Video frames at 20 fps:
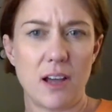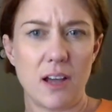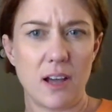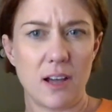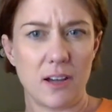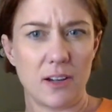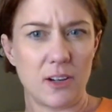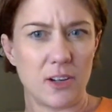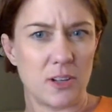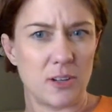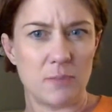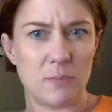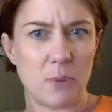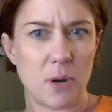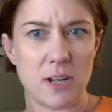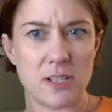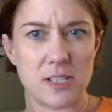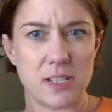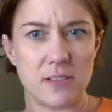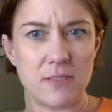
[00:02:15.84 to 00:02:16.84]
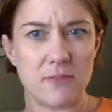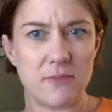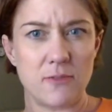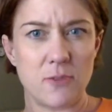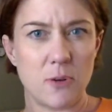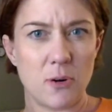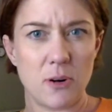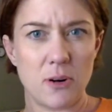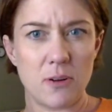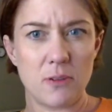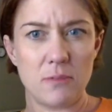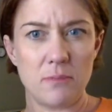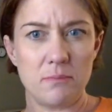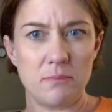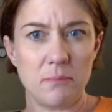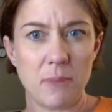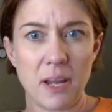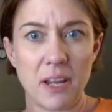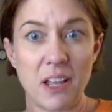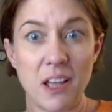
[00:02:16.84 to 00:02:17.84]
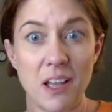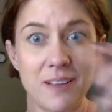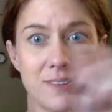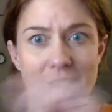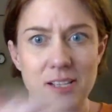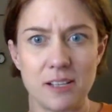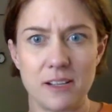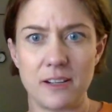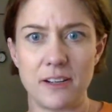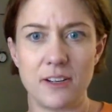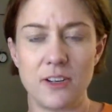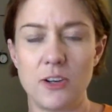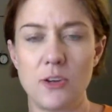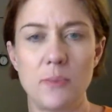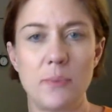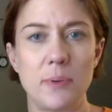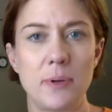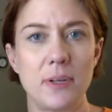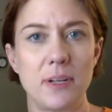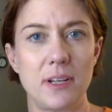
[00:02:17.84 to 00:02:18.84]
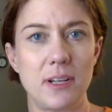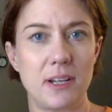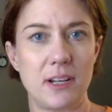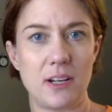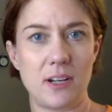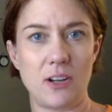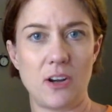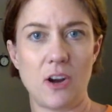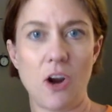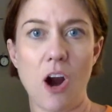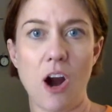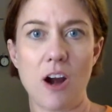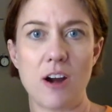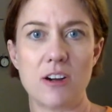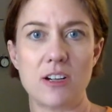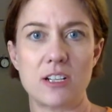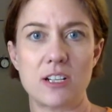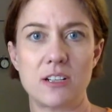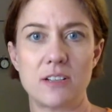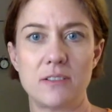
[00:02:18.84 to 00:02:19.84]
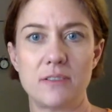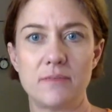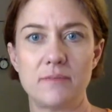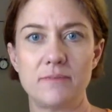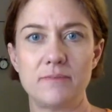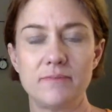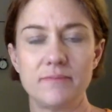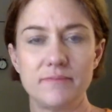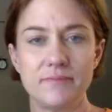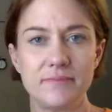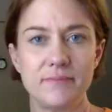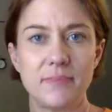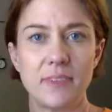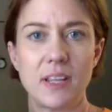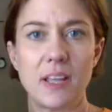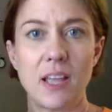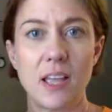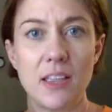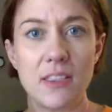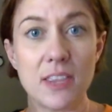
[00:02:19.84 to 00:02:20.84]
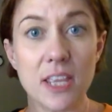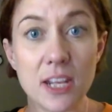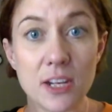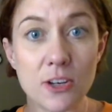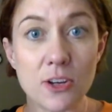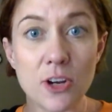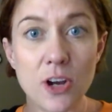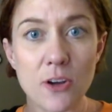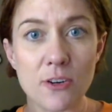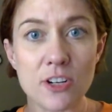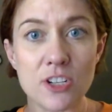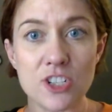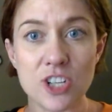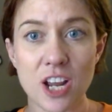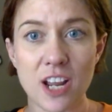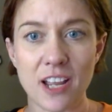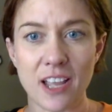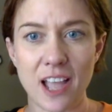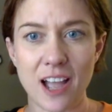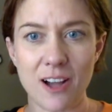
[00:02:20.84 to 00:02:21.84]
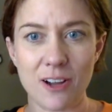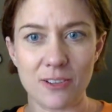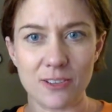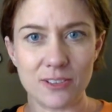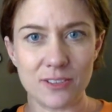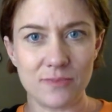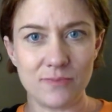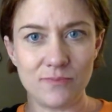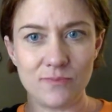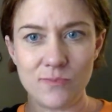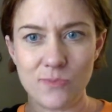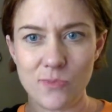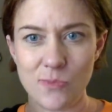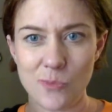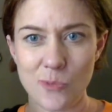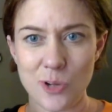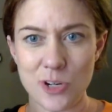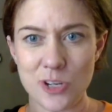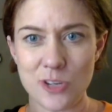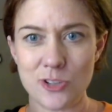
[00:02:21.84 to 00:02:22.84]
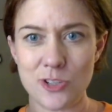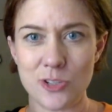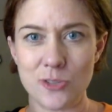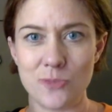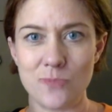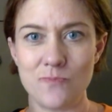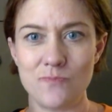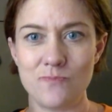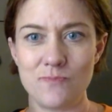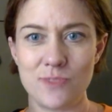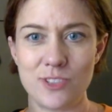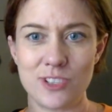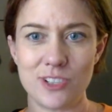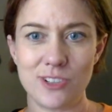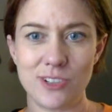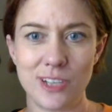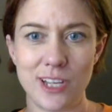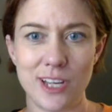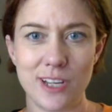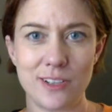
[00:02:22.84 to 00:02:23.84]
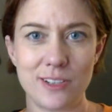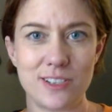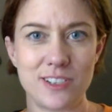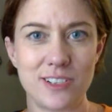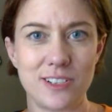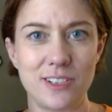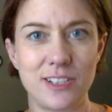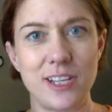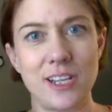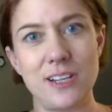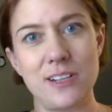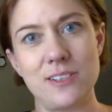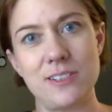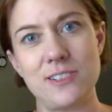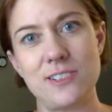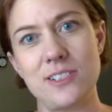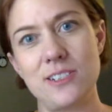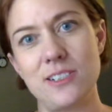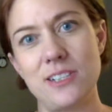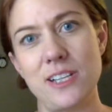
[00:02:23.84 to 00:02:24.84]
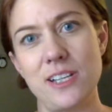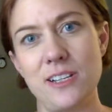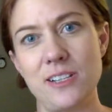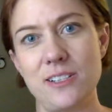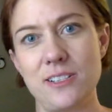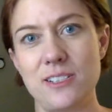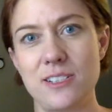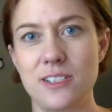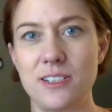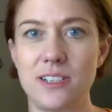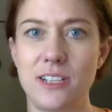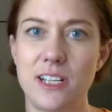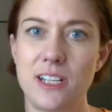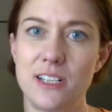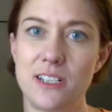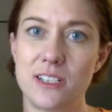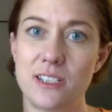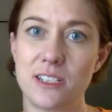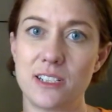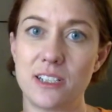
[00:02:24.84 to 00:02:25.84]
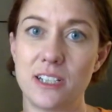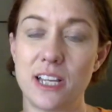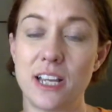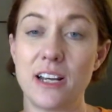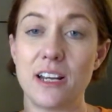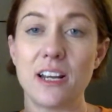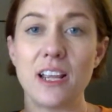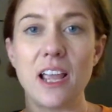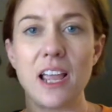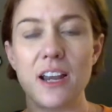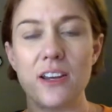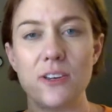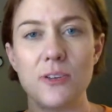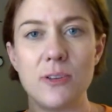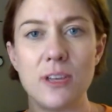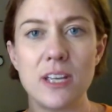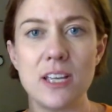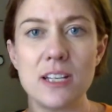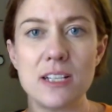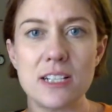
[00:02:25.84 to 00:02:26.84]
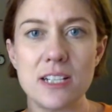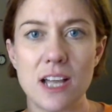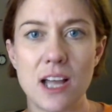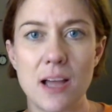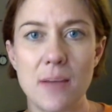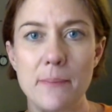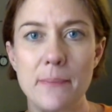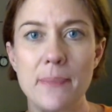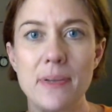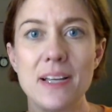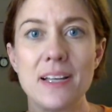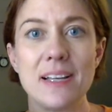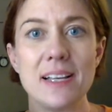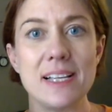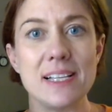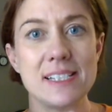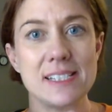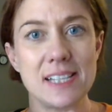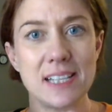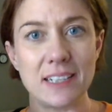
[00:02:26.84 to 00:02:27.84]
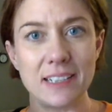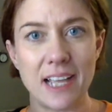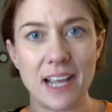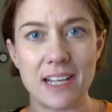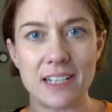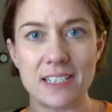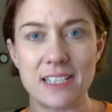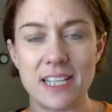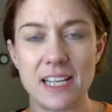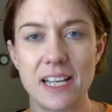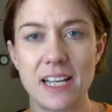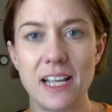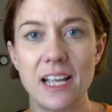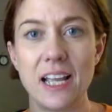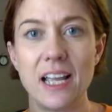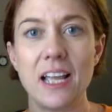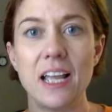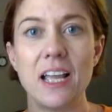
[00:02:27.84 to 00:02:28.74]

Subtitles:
a good present for my cousin, and you put it in the cart. Then you go to checkout. What do? Delete, delete, delete, delete, delete, and you end up selecting